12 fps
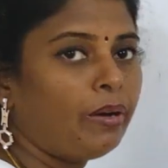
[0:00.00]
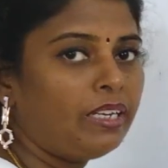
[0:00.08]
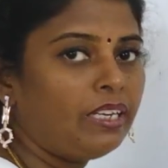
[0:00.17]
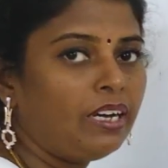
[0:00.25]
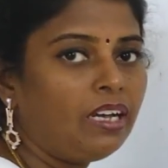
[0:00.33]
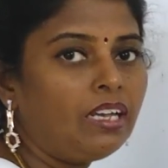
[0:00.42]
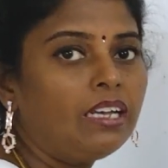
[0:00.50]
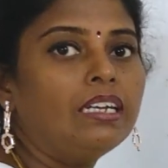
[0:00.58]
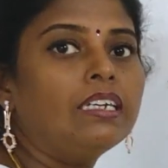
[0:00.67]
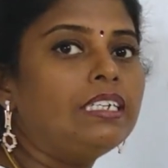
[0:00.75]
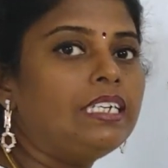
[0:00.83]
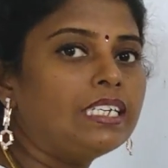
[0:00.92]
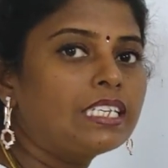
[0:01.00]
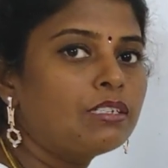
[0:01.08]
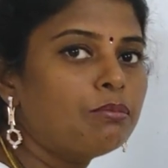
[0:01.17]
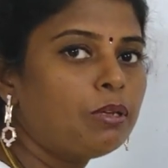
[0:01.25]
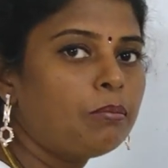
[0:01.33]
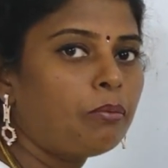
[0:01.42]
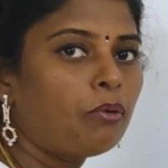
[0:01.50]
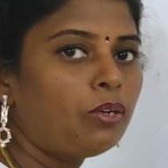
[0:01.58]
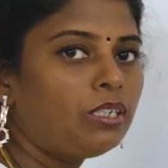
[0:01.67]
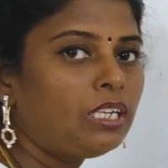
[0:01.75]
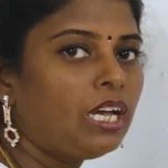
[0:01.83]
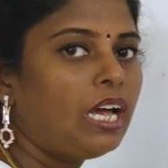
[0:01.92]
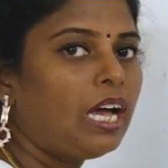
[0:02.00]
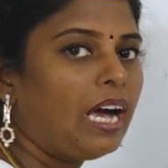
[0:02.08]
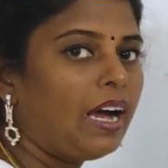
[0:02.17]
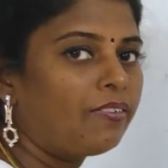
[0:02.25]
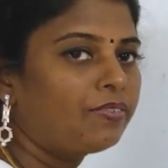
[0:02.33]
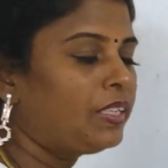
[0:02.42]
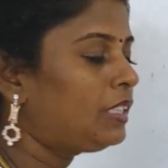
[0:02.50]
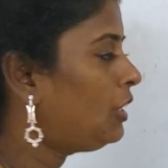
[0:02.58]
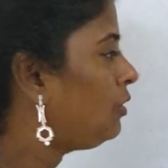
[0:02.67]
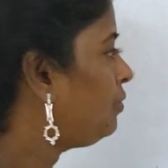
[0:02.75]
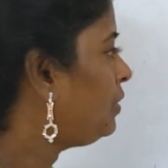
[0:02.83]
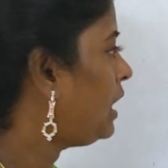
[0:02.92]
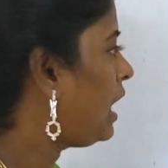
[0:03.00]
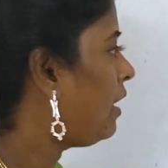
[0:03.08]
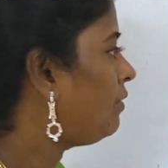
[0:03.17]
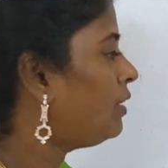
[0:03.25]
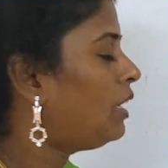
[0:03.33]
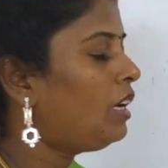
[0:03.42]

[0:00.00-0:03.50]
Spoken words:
by a decimal point. After that we have